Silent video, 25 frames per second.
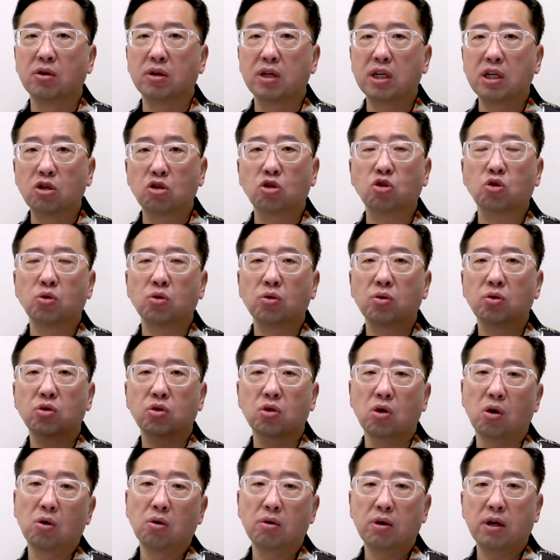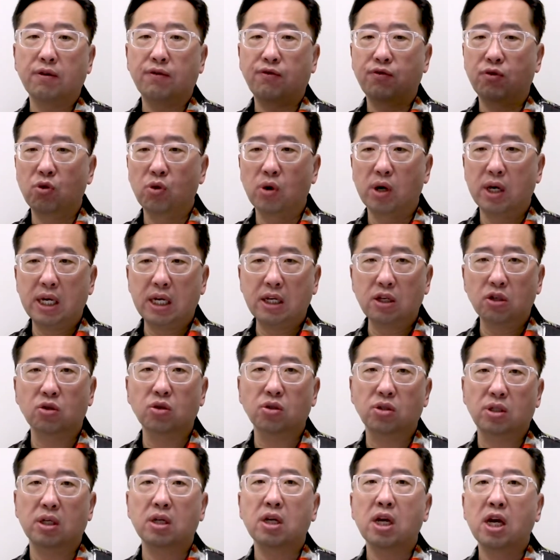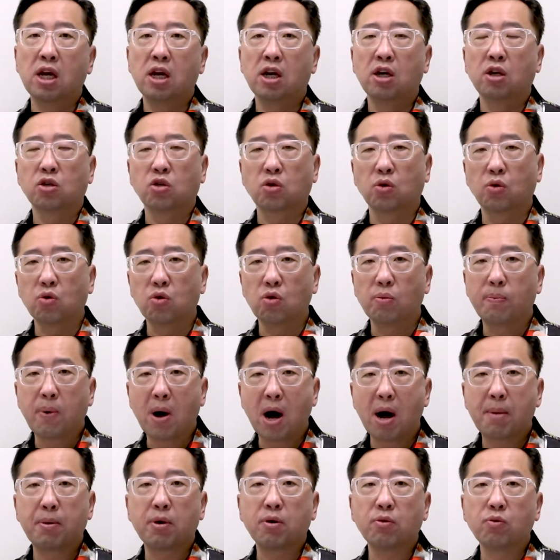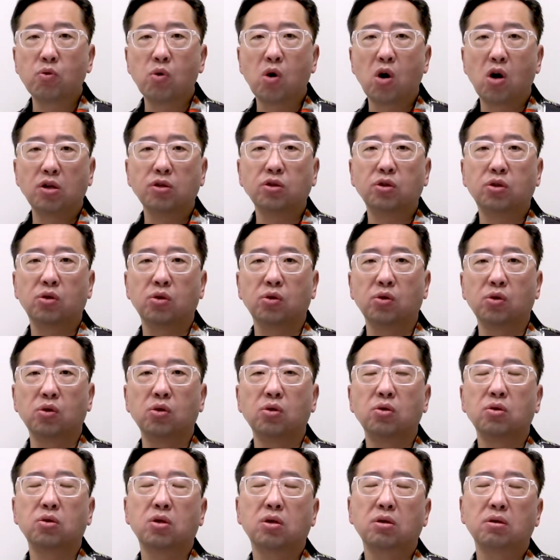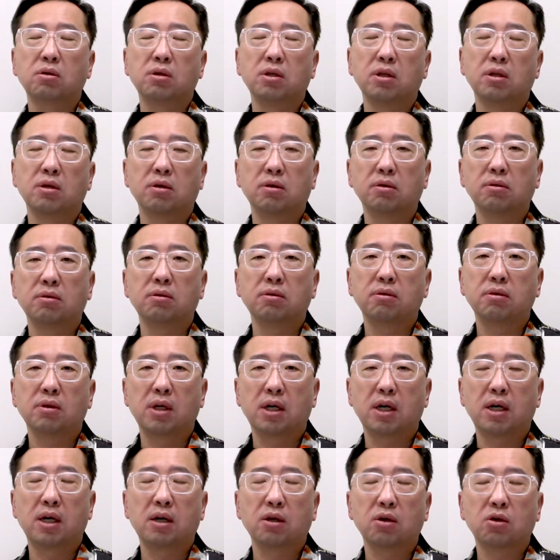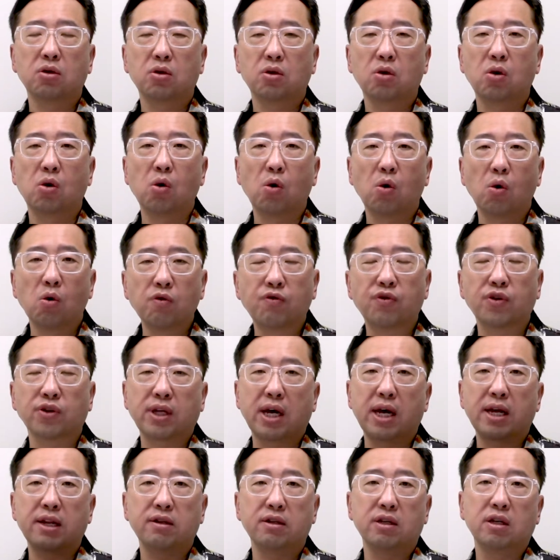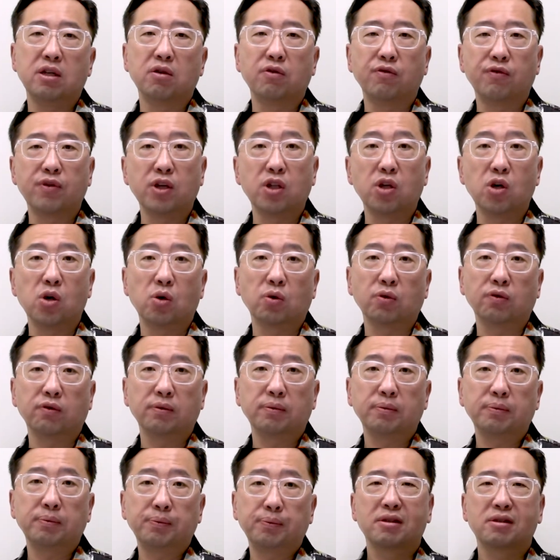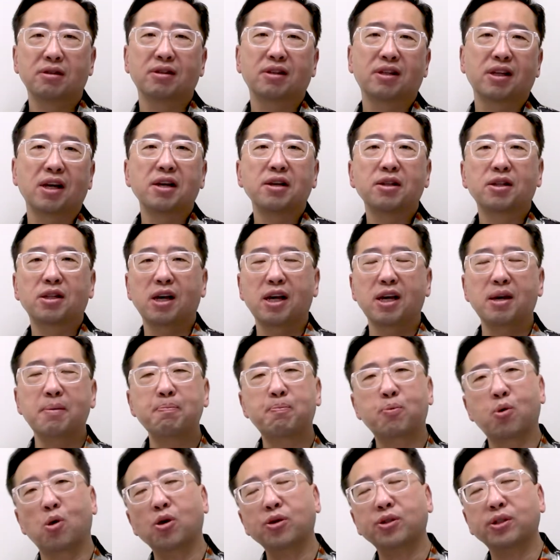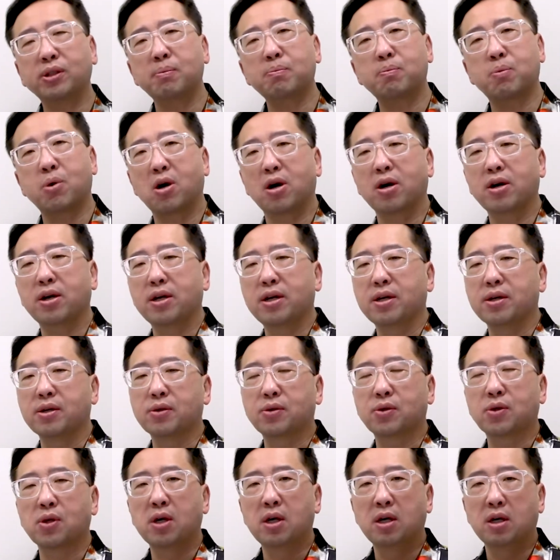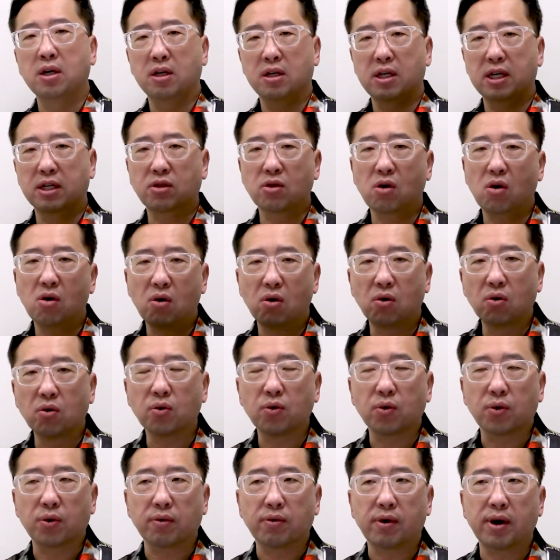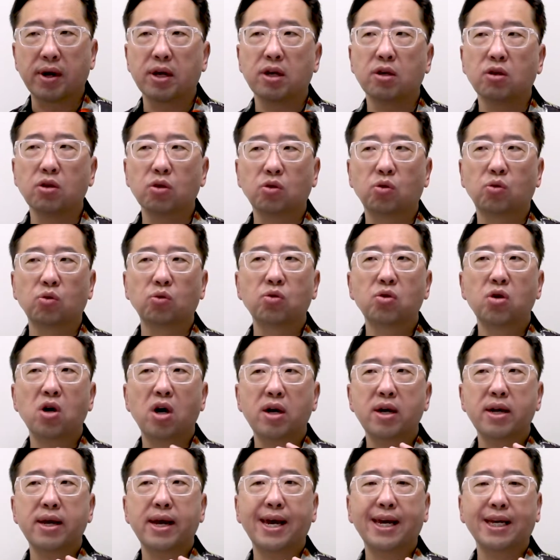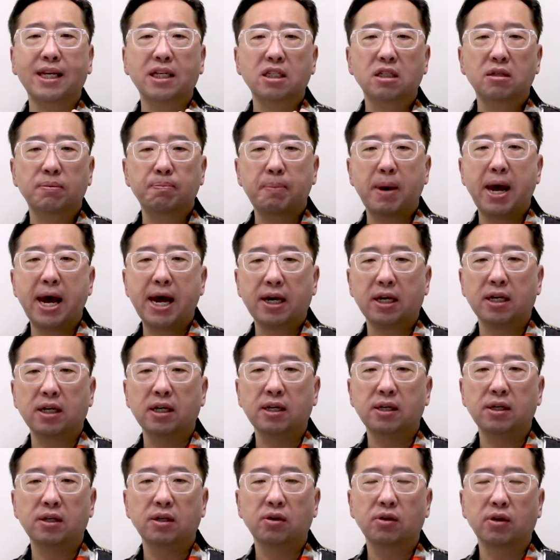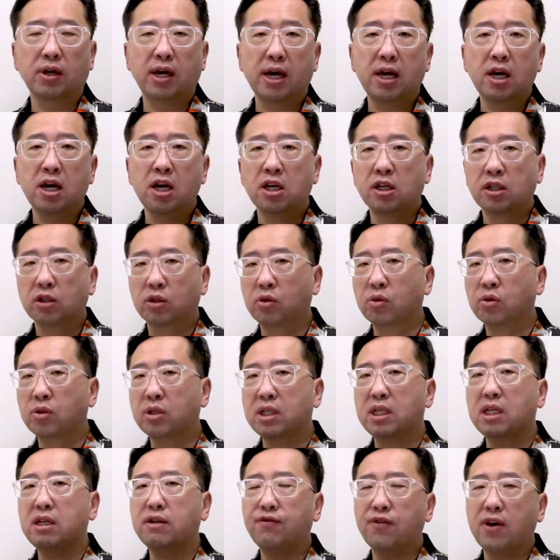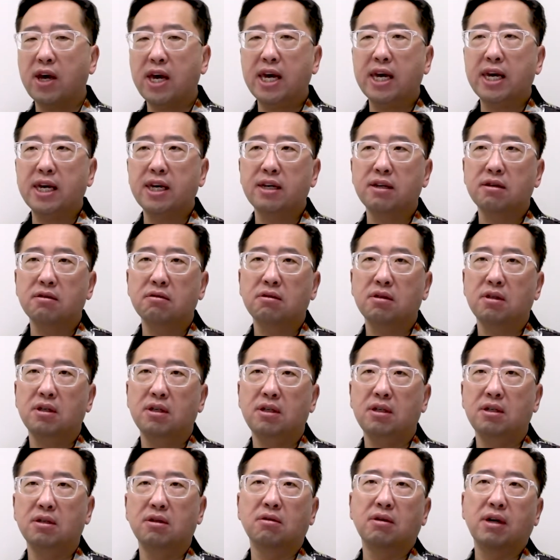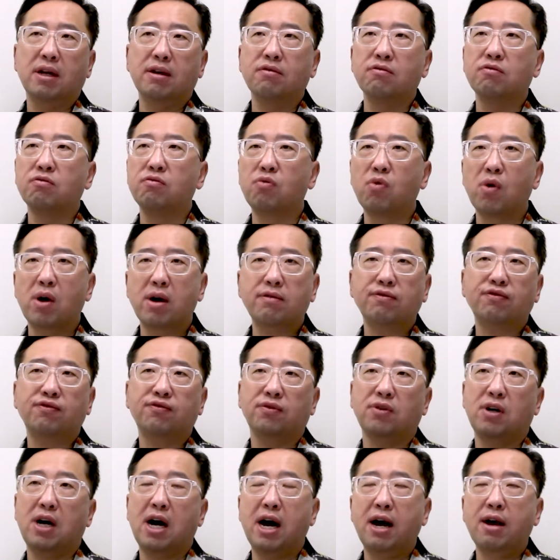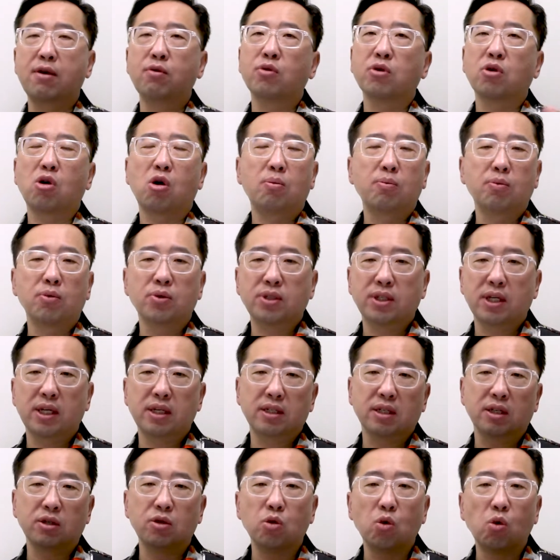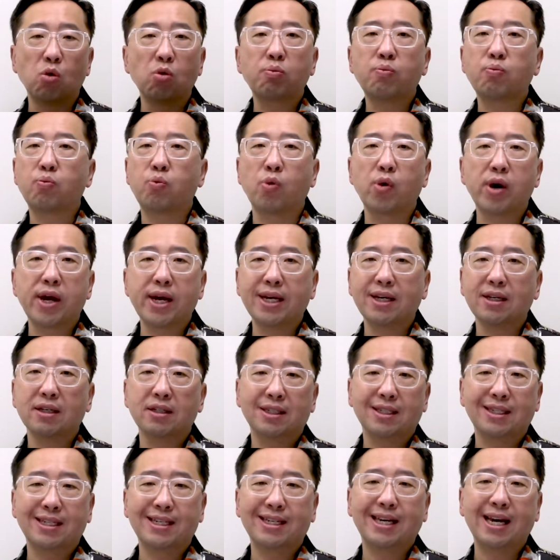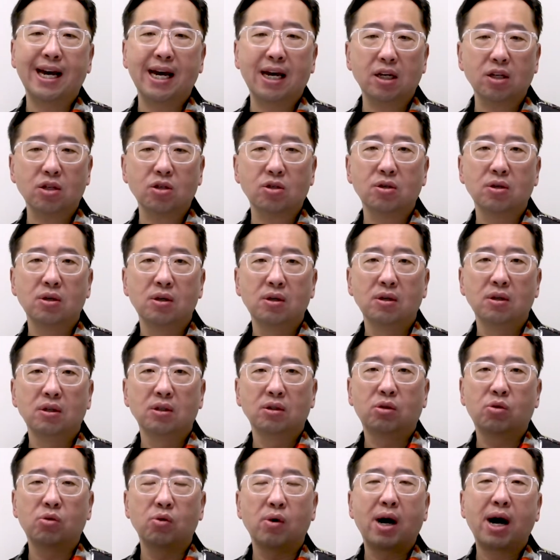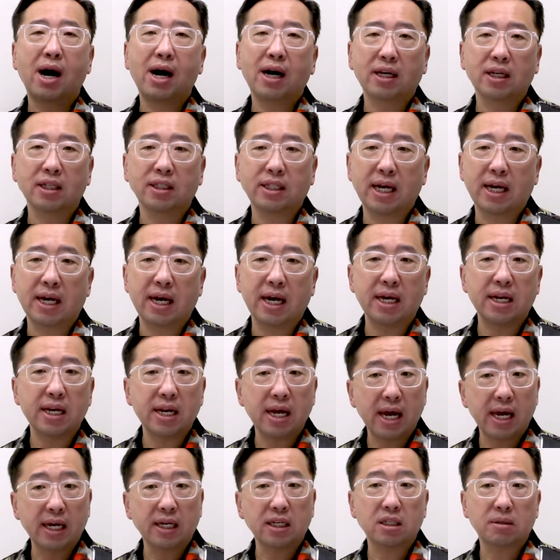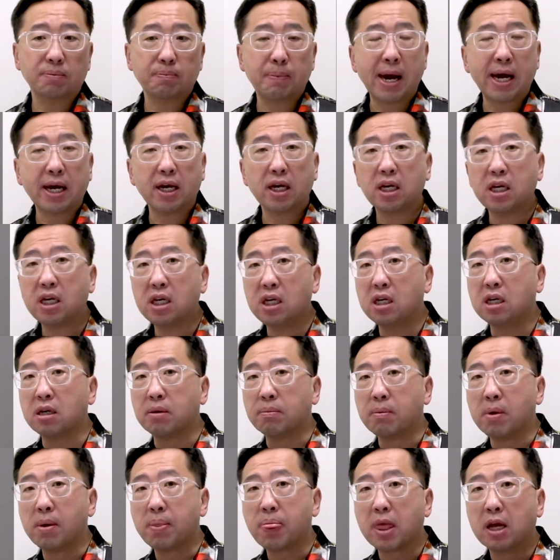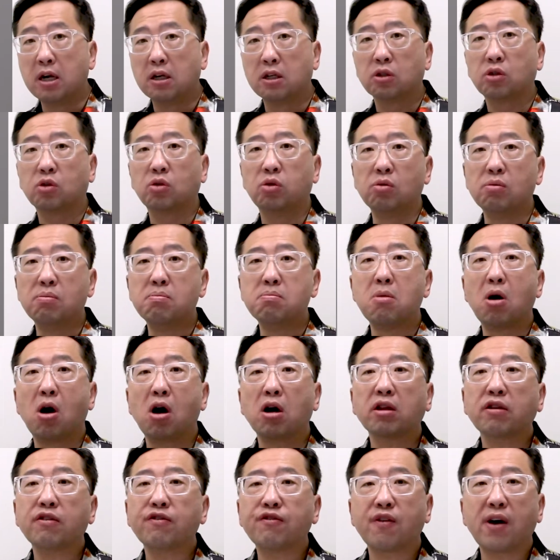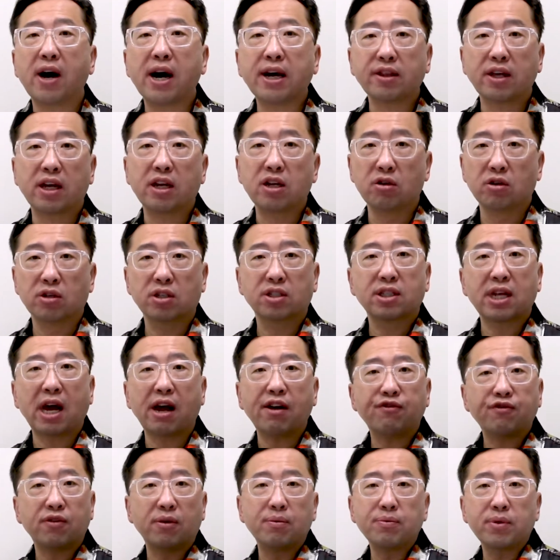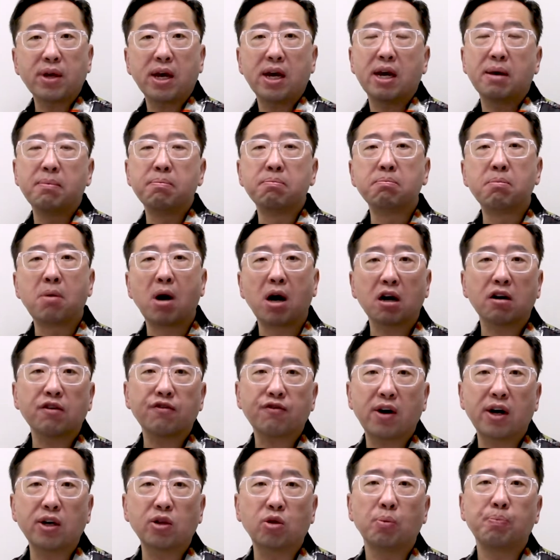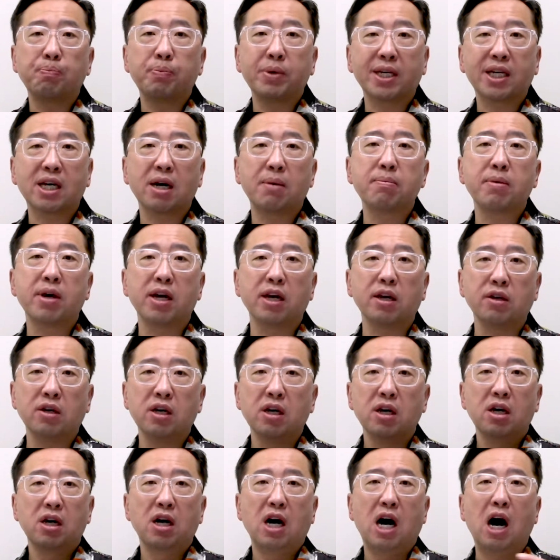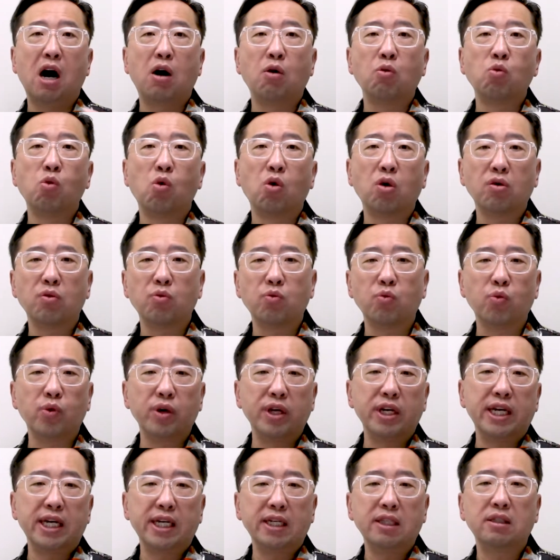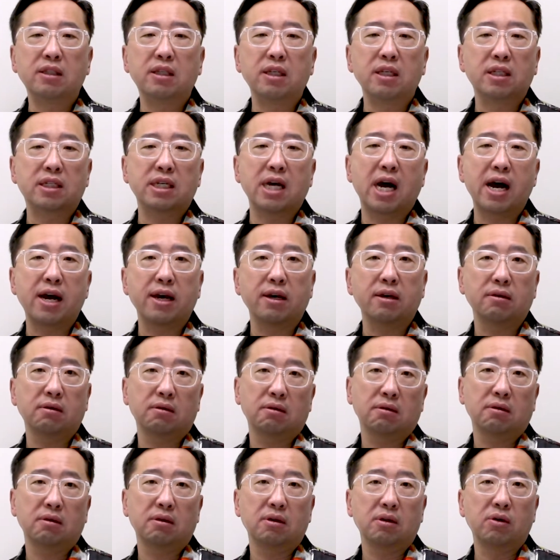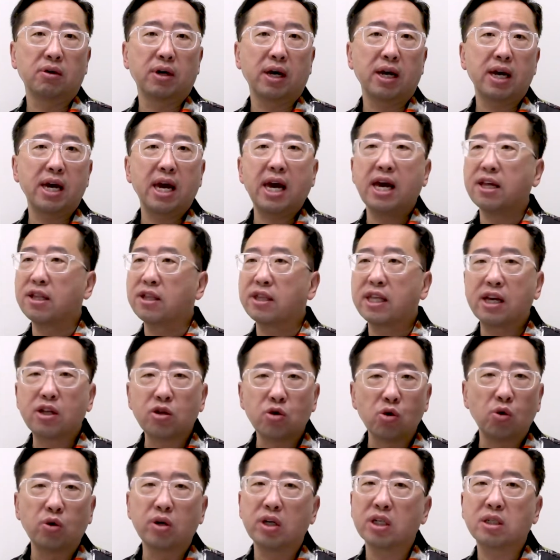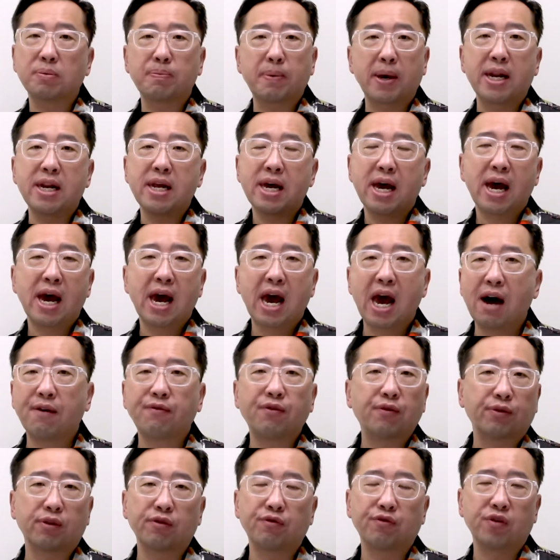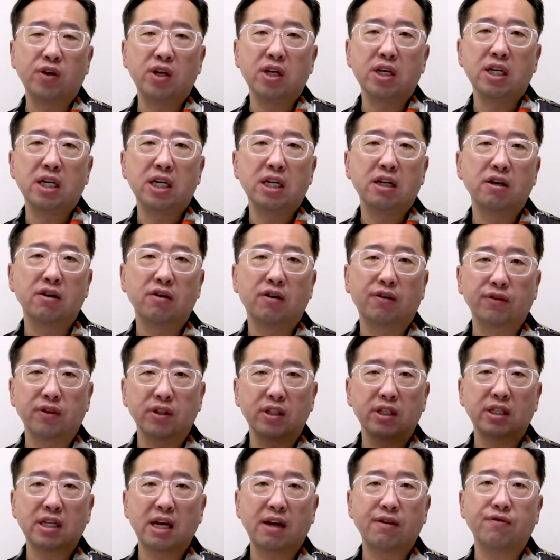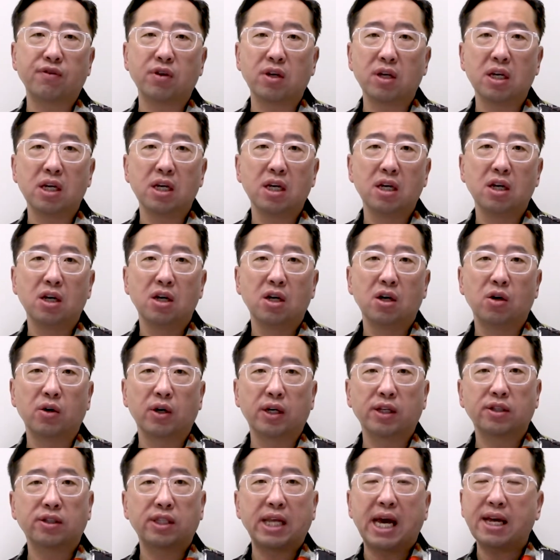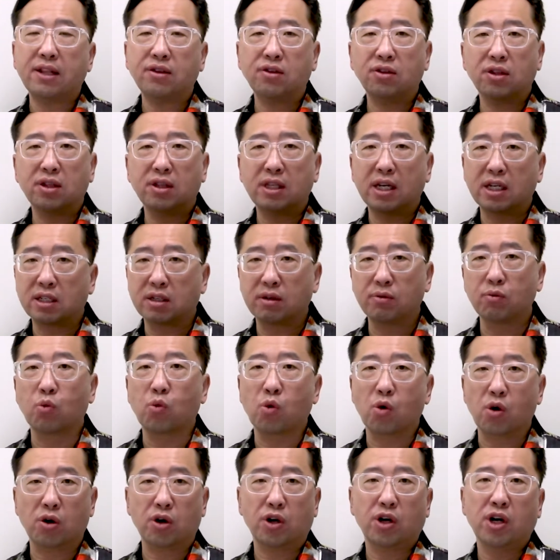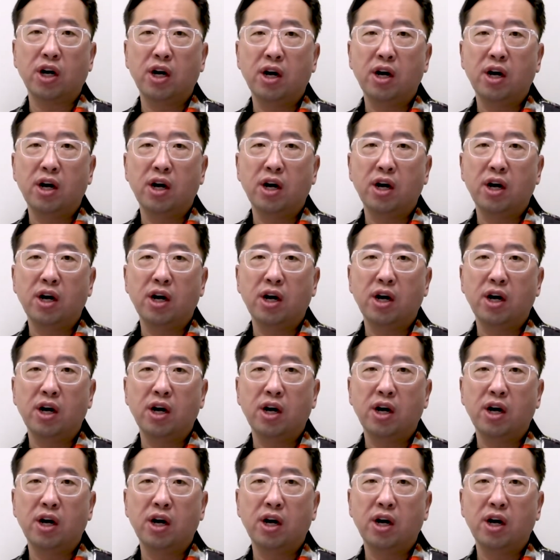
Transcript: issue. So if you're interested, so you probably want to, go over that, video. Okay. The important part is, as an owner, right? Do not expect, to give a, rough, I would almost say is a no-brain sketch to an architect and expect him to modify that, start from there and modify to become a award-winning design, okay? And then you only spend half of the fee, of the design fee, okay? That doesn't work.